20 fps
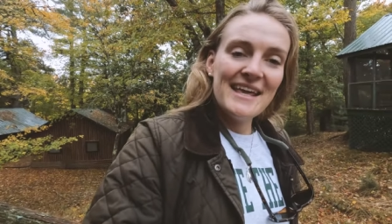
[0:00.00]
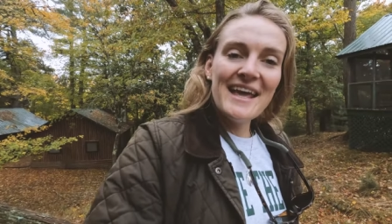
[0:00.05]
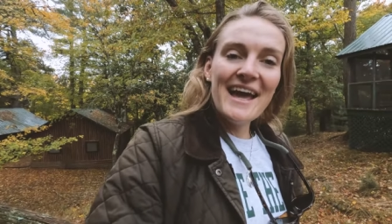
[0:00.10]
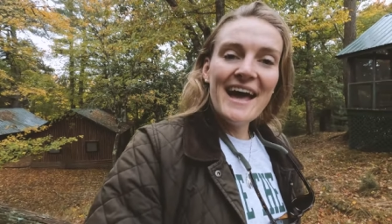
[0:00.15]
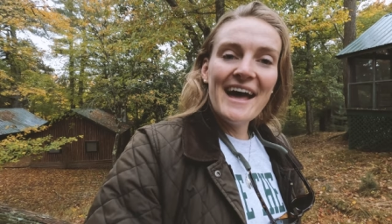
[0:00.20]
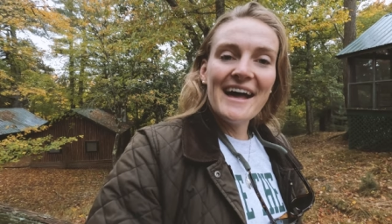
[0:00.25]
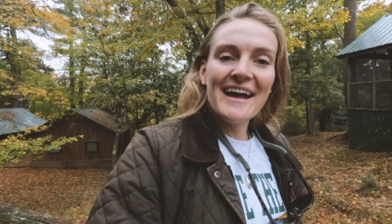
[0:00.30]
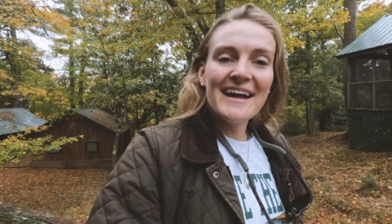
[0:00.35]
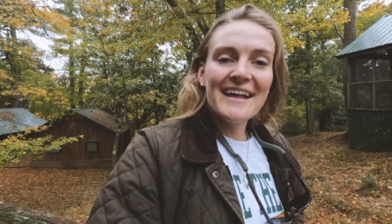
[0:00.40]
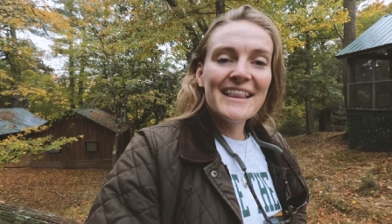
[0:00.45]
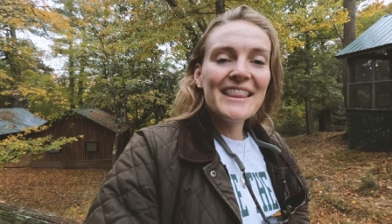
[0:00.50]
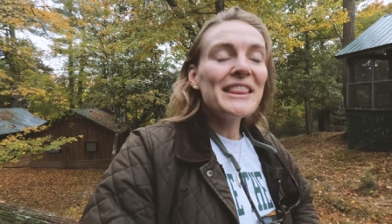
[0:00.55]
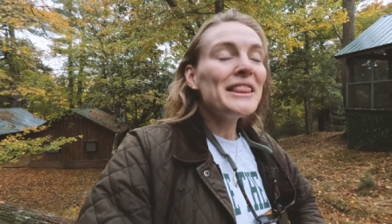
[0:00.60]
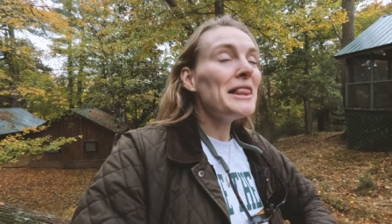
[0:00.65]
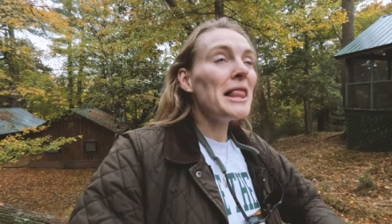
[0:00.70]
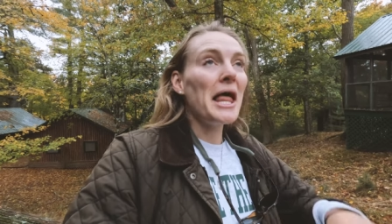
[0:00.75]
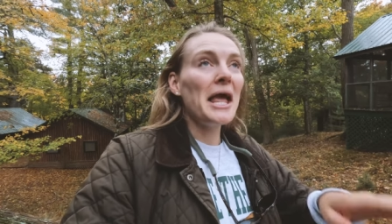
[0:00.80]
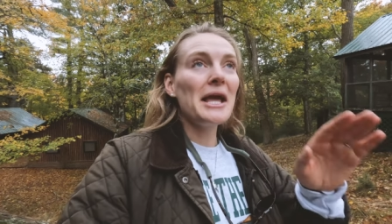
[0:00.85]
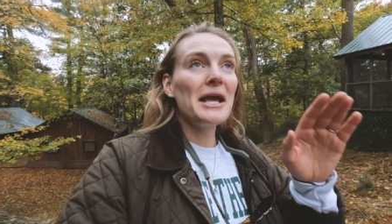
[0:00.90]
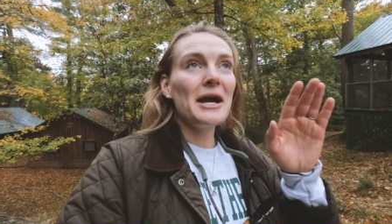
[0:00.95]
yeah,
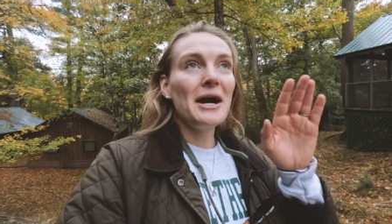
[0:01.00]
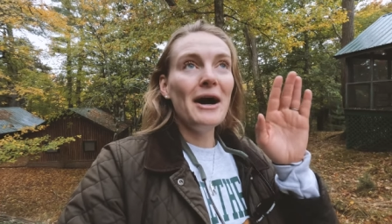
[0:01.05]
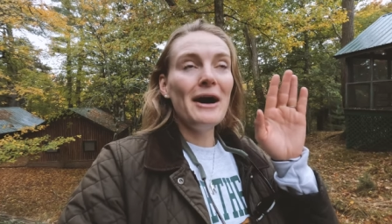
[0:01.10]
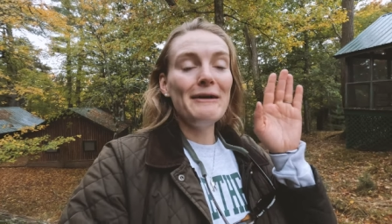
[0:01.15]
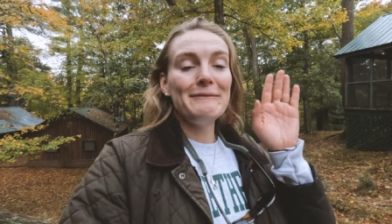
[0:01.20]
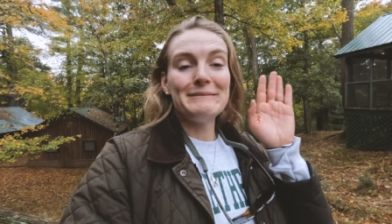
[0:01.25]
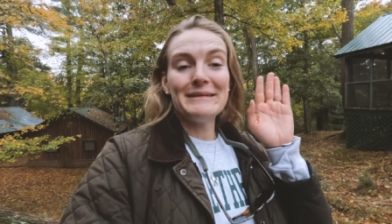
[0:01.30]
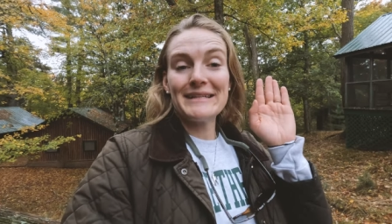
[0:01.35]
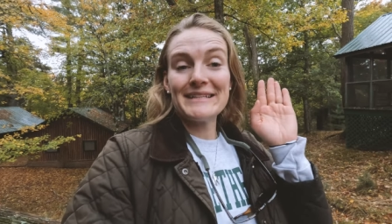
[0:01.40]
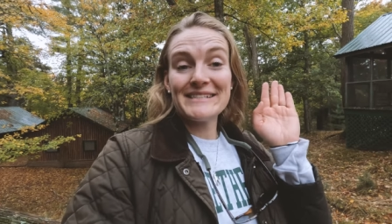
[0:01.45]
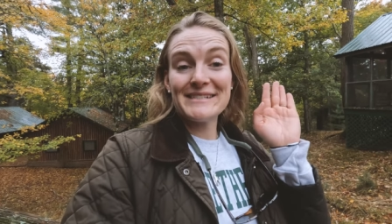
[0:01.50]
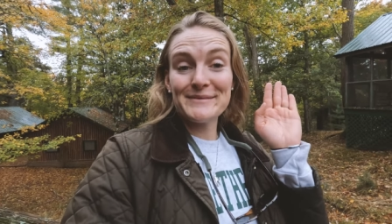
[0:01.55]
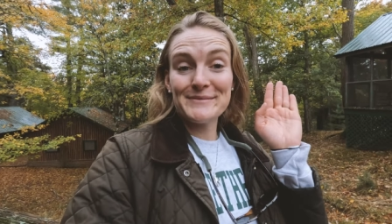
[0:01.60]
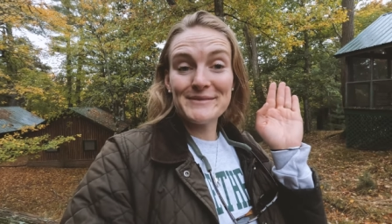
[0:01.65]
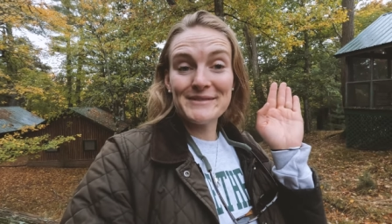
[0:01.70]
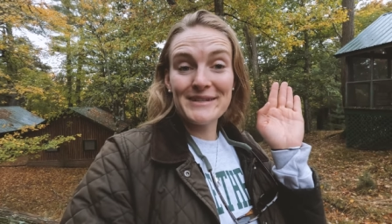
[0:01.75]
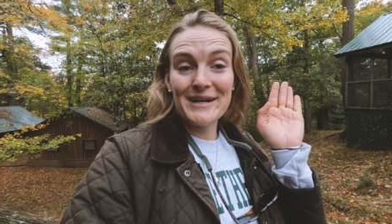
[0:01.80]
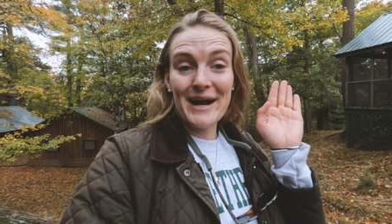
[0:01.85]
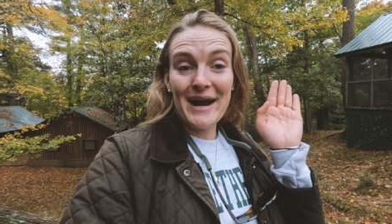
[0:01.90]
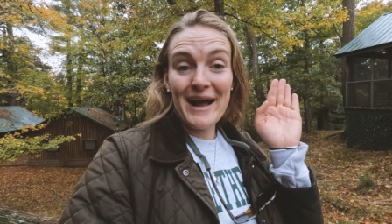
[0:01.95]
like, comment,
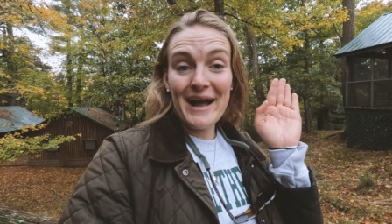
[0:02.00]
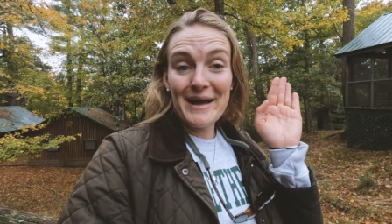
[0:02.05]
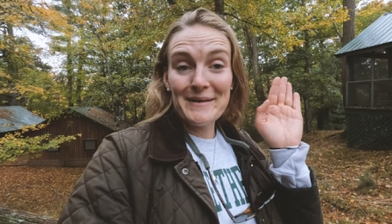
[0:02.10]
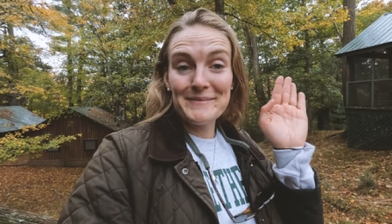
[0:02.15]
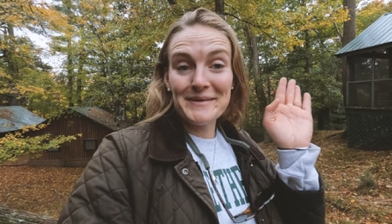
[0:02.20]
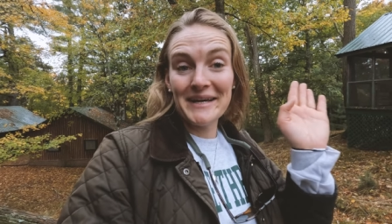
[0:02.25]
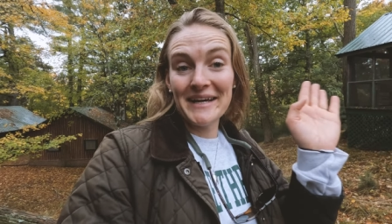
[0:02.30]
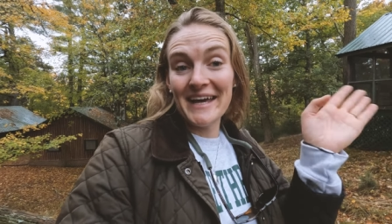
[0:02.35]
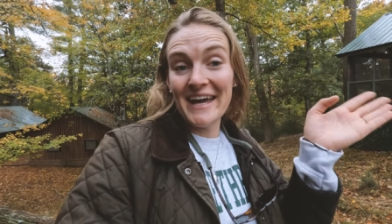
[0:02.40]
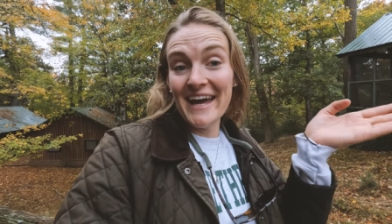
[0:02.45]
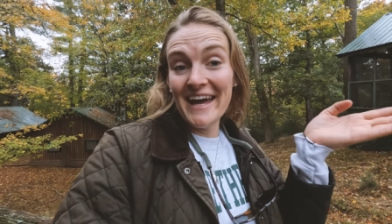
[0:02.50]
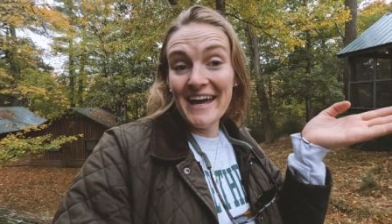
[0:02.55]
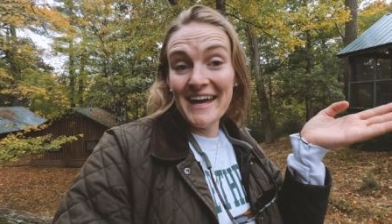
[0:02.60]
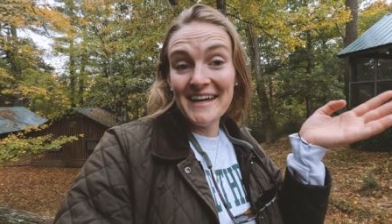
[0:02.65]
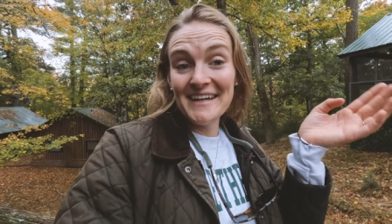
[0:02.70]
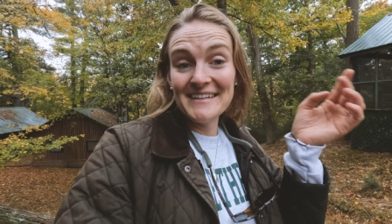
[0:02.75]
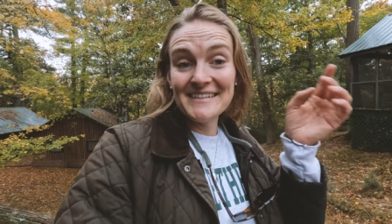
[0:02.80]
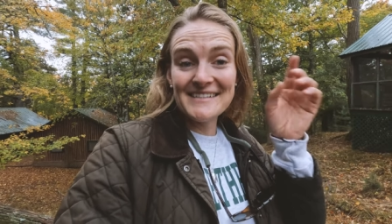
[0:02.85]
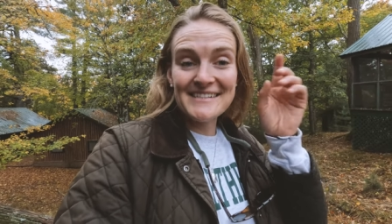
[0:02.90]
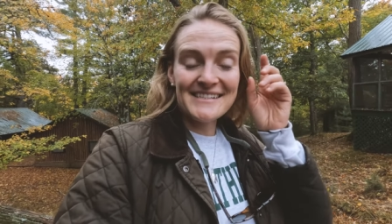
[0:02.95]
subscribe, I
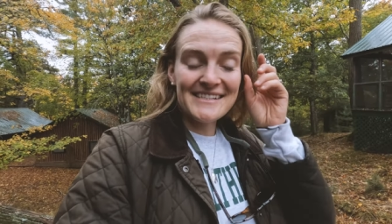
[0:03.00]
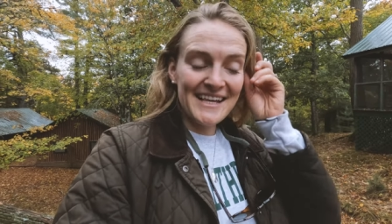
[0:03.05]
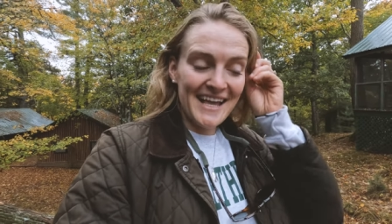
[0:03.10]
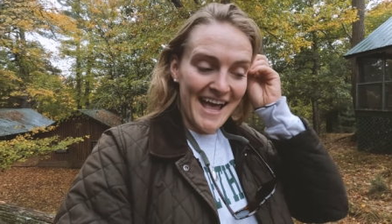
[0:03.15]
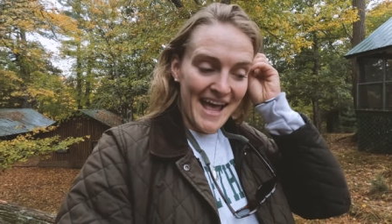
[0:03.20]
guess.